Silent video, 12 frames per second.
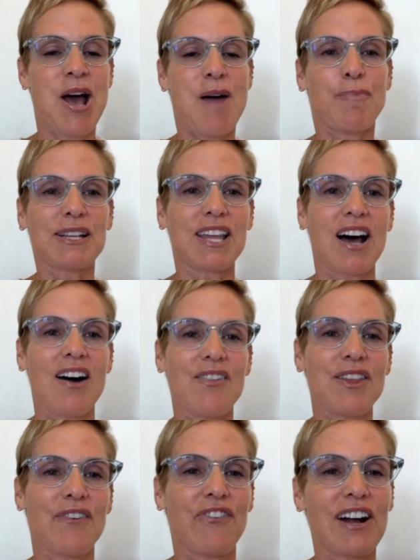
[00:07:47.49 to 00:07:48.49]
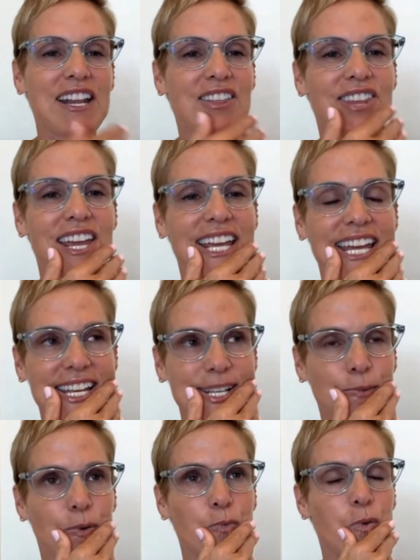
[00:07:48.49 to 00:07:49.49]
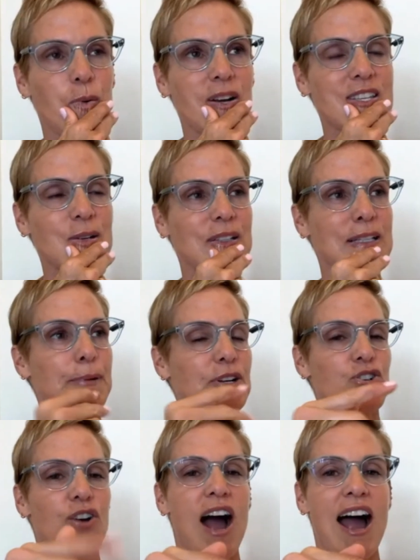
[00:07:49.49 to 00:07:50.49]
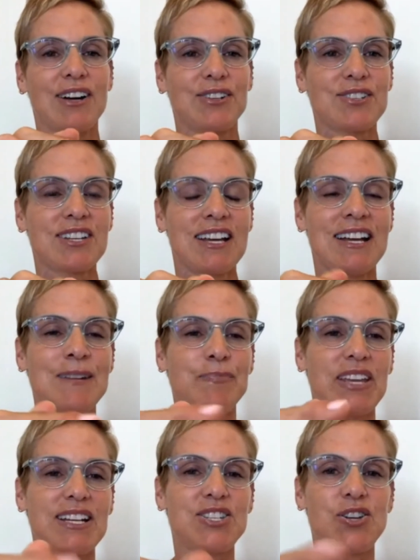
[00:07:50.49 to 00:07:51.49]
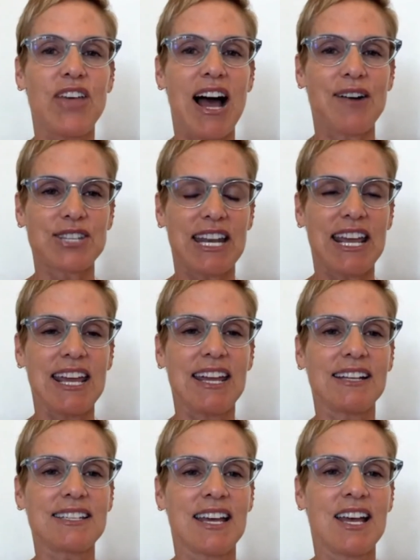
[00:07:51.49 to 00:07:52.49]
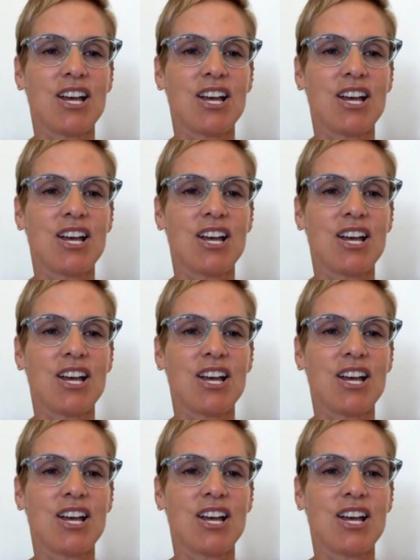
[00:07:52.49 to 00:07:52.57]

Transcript: But the funny thing is, when we went to Olympic trials in 2008,